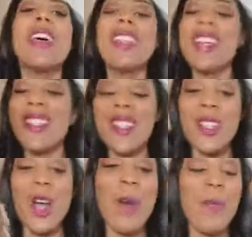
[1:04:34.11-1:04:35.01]
And let's
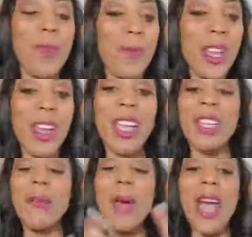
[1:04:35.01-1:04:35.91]
just go up from there.
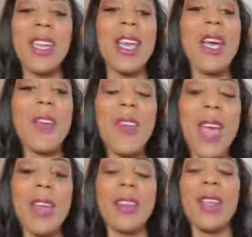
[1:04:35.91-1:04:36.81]
Anybody
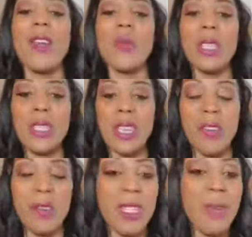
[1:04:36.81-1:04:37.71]
that can
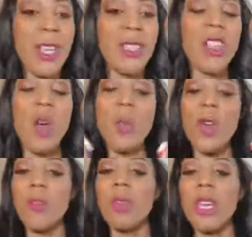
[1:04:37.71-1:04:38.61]
receive this message, I
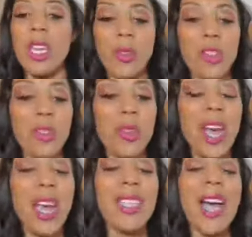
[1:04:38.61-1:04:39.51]
want them to hear it, you
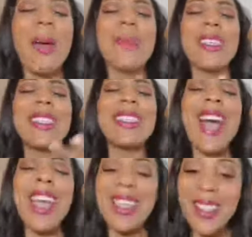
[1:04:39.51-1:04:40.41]
guys. I'm
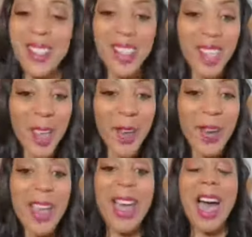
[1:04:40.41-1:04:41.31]
excited to share
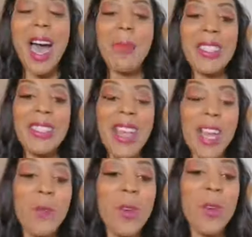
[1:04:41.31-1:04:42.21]
I'm
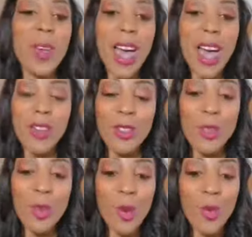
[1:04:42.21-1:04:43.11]
excited for what God is
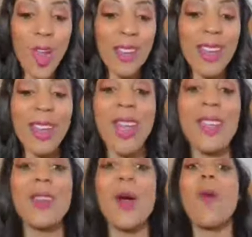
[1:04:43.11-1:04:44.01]
doing right now.
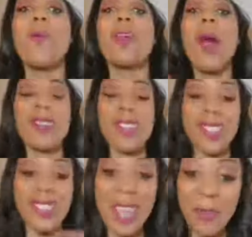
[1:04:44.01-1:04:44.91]
Like, y'all, we are
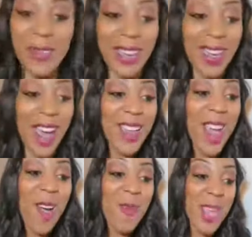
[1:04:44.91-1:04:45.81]
shifting. Are
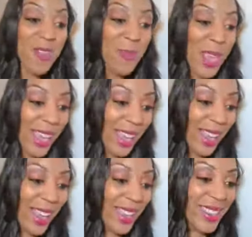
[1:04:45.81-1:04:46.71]
y'all with
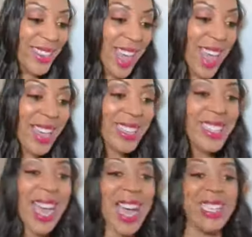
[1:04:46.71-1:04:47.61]
me?
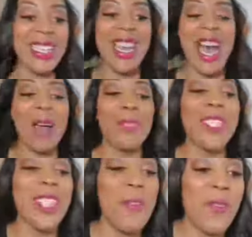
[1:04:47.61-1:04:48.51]
Yes, guys say I'm
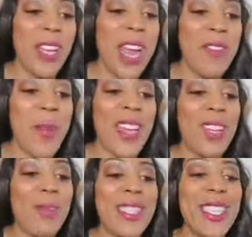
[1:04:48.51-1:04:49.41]
shifting. Everybody,
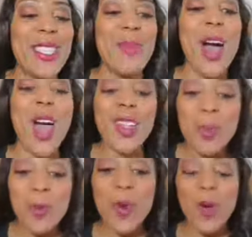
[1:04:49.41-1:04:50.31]
let me see some
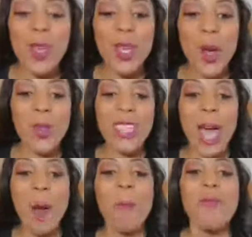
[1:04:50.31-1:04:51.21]
hearts before we close
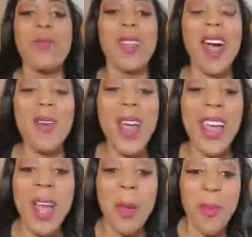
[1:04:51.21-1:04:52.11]
out. All
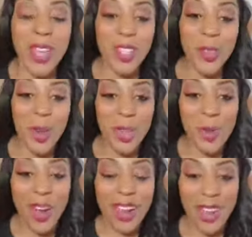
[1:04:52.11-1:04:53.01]
right. Make sure
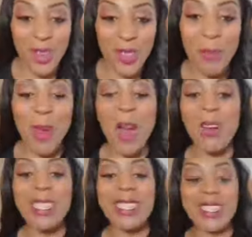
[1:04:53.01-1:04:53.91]
you are here
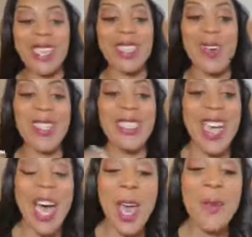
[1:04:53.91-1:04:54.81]
tomorrow at six on
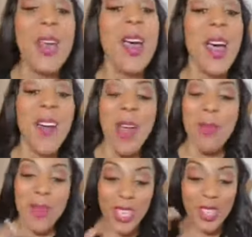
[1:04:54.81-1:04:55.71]
time. All
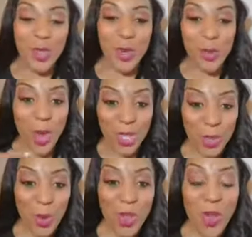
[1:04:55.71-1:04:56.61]
right. Make sure you are
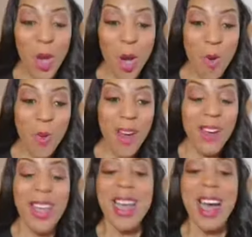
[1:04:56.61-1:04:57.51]
doing the
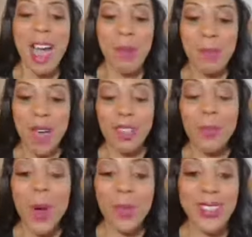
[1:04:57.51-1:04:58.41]
homework. I'm about
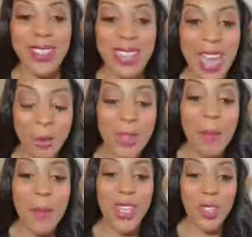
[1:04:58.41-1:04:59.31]
to post it now. So
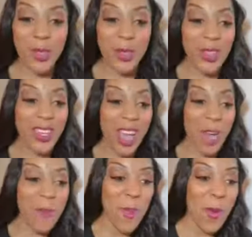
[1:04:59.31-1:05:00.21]
make sure you look
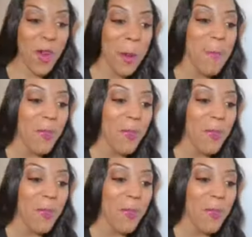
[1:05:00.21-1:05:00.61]
out for it.